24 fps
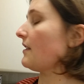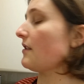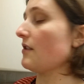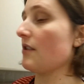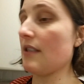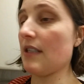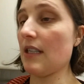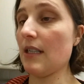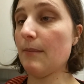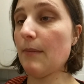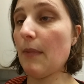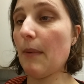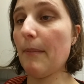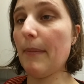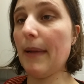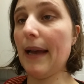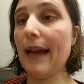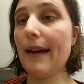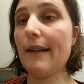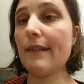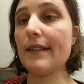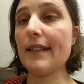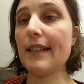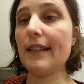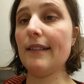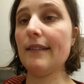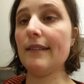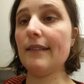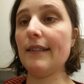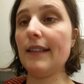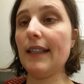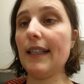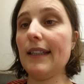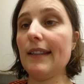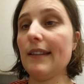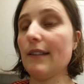and cinnamon powder
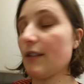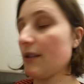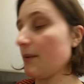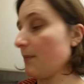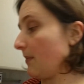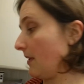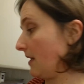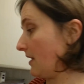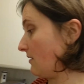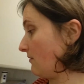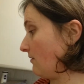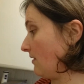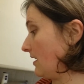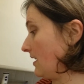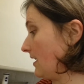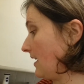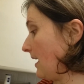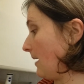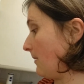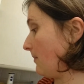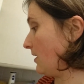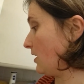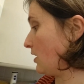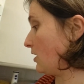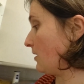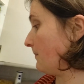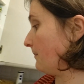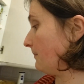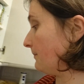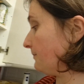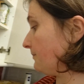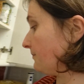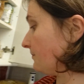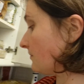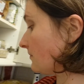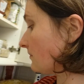in the spiced red cabbage.
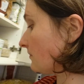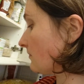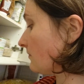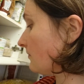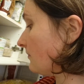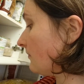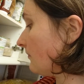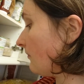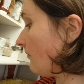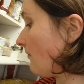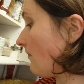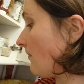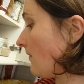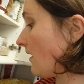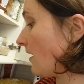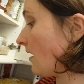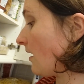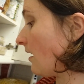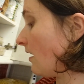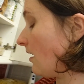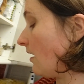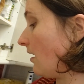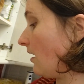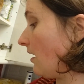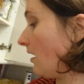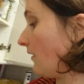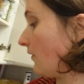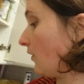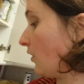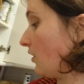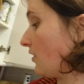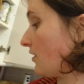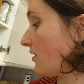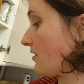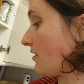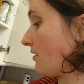
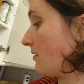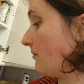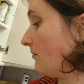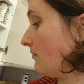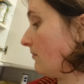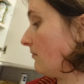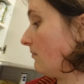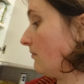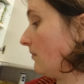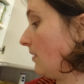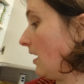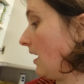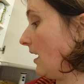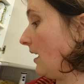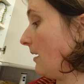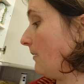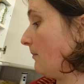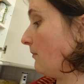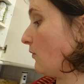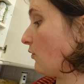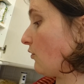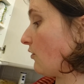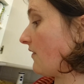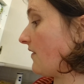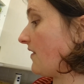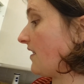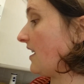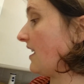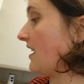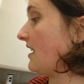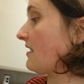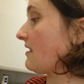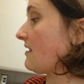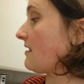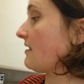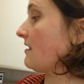I've got some more of
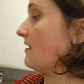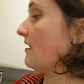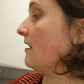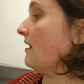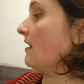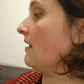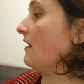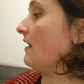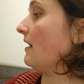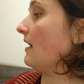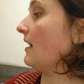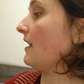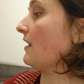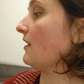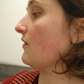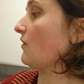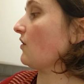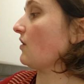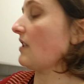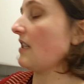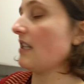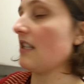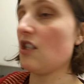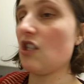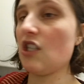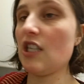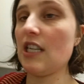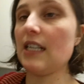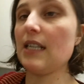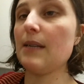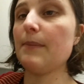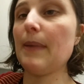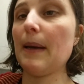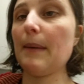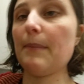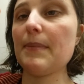these. It's got these
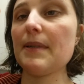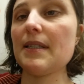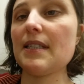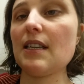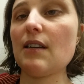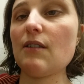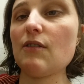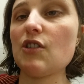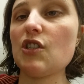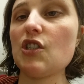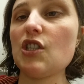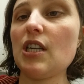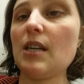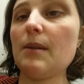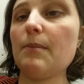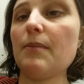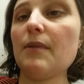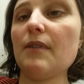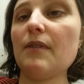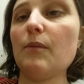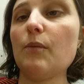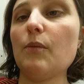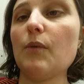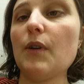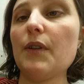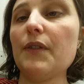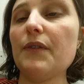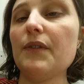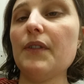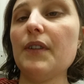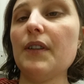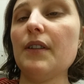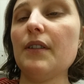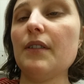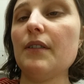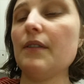chili peppers. They're a cheaper
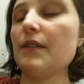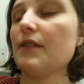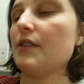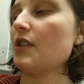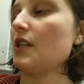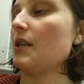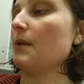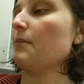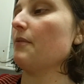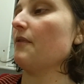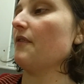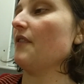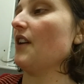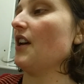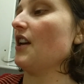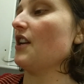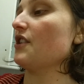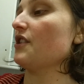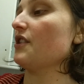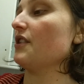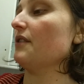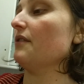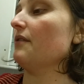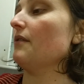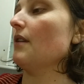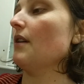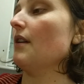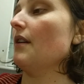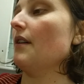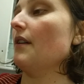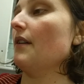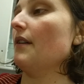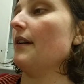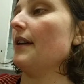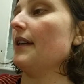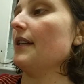version
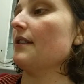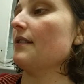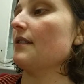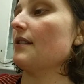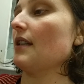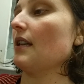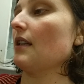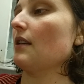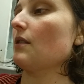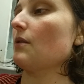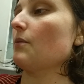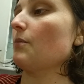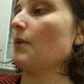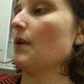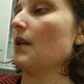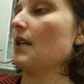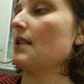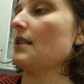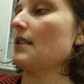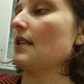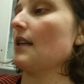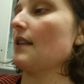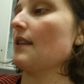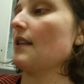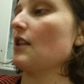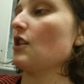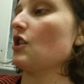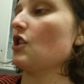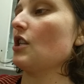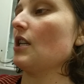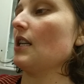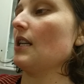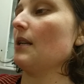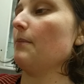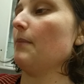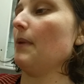in Sainsbury's, and that's
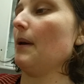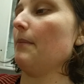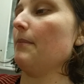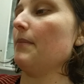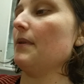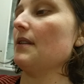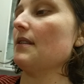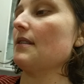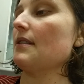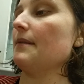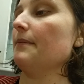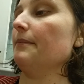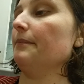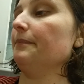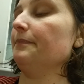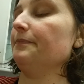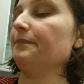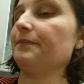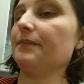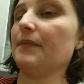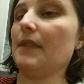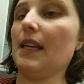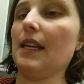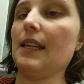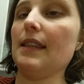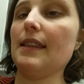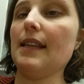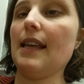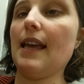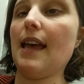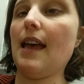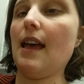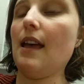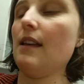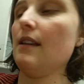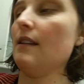chili peppers in
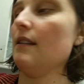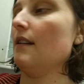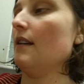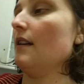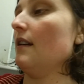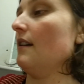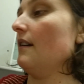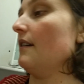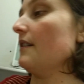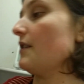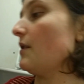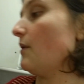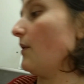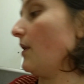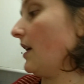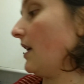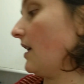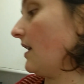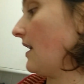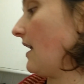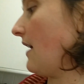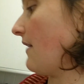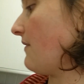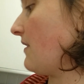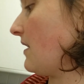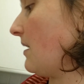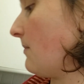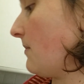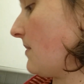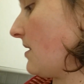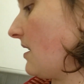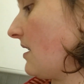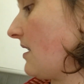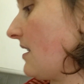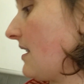there. So I can have them as